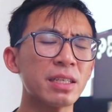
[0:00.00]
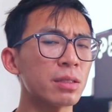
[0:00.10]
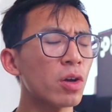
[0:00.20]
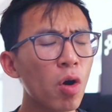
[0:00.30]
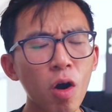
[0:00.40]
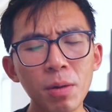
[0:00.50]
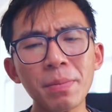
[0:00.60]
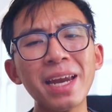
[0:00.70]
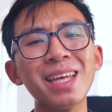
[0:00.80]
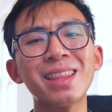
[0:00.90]
Yes, there are
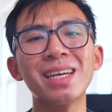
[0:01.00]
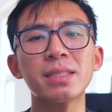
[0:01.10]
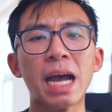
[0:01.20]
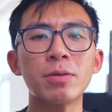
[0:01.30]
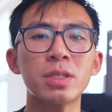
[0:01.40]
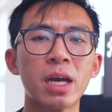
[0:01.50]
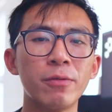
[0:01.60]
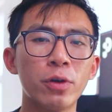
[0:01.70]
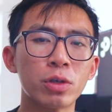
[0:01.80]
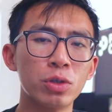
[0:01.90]
many things outside
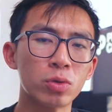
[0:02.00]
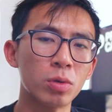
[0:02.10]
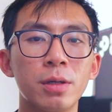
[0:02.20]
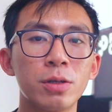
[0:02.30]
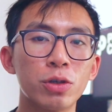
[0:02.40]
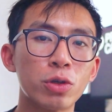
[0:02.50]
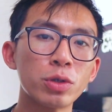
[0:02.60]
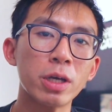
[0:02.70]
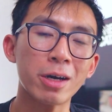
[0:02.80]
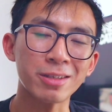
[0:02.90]
of your control. Your
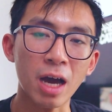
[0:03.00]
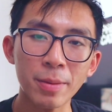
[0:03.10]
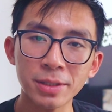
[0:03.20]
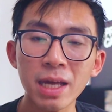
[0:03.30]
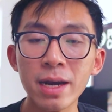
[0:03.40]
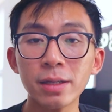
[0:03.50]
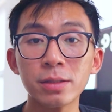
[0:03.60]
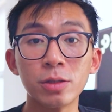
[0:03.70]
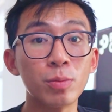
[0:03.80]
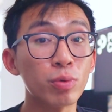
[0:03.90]
socioeconomic
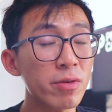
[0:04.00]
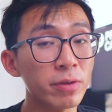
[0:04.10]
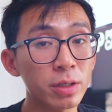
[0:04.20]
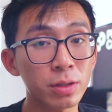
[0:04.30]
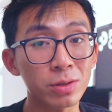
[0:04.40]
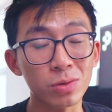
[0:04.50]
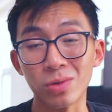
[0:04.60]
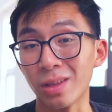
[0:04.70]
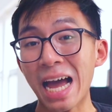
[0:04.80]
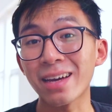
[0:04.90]
status, your privilege
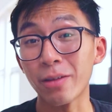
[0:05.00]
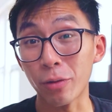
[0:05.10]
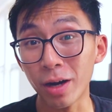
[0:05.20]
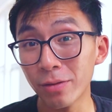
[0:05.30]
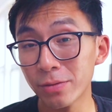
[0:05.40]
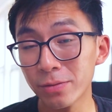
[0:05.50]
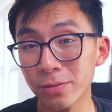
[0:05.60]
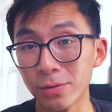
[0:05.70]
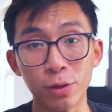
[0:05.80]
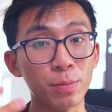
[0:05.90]
or lack thereof,
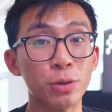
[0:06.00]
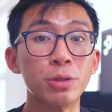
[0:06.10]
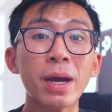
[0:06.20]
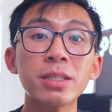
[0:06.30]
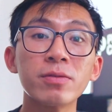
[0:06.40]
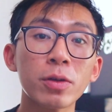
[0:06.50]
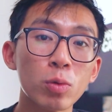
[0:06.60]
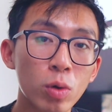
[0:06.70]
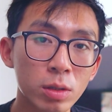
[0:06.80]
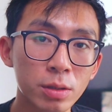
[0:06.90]
your perspective on
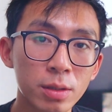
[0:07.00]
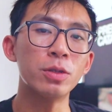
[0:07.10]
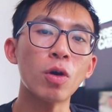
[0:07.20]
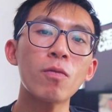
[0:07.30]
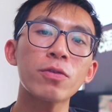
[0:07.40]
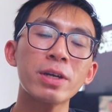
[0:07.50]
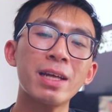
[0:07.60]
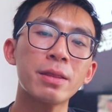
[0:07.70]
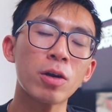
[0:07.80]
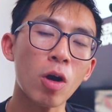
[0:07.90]
the world. Don't
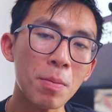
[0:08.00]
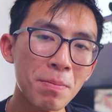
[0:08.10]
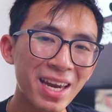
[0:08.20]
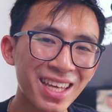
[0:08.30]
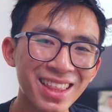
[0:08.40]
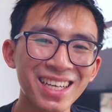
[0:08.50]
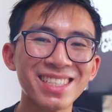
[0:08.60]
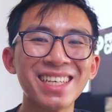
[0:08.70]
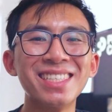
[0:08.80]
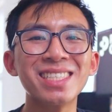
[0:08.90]
forget there are many
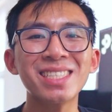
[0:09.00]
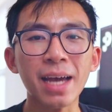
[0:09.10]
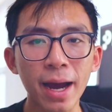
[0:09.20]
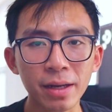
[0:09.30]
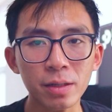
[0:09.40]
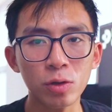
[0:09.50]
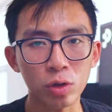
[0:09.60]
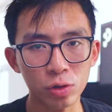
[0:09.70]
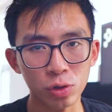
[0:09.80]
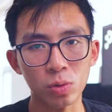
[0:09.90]
things inside your
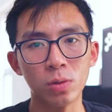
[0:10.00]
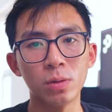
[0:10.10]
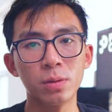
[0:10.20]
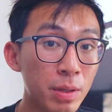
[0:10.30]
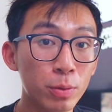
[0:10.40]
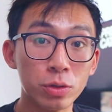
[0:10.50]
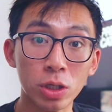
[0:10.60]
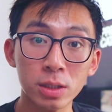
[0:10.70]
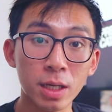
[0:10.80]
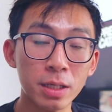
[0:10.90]
control. And people
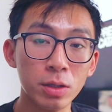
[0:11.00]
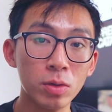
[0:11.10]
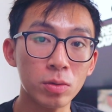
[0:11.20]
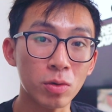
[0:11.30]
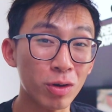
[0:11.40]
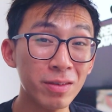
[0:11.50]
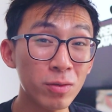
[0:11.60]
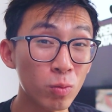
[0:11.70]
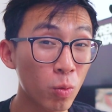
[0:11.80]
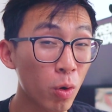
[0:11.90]
just like you, or
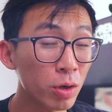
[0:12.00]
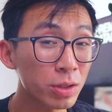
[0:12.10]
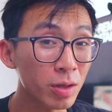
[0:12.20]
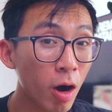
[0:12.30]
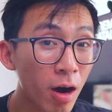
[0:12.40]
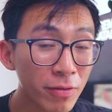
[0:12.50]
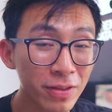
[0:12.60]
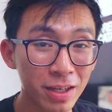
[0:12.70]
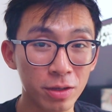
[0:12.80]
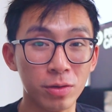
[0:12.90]
even worse off
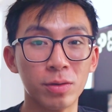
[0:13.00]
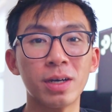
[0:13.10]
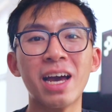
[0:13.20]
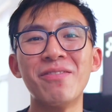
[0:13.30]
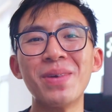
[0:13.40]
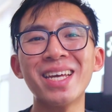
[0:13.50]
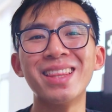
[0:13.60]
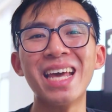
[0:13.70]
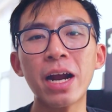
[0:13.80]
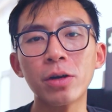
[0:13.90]
than you, have
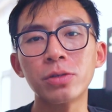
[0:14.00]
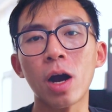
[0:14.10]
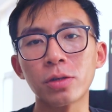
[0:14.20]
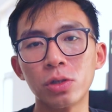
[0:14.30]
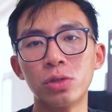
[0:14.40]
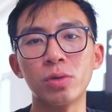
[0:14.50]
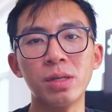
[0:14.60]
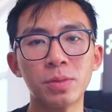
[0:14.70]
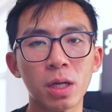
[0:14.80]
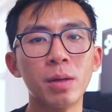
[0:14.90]
made their doctor
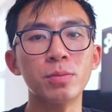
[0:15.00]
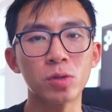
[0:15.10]
dreams come